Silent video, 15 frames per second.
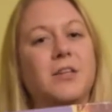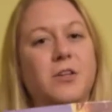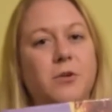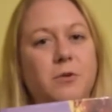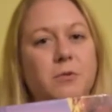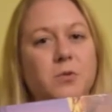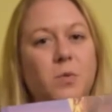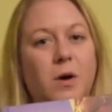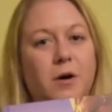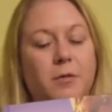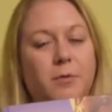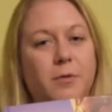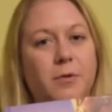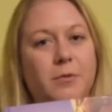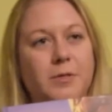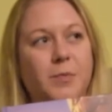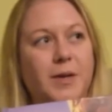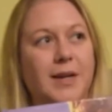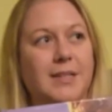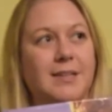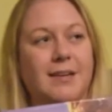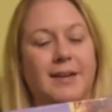to use walkthroughs
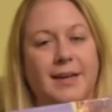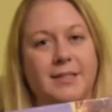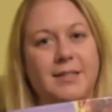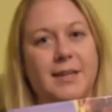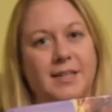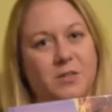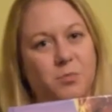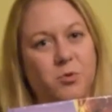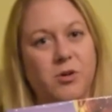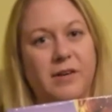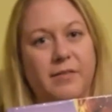because I like to explore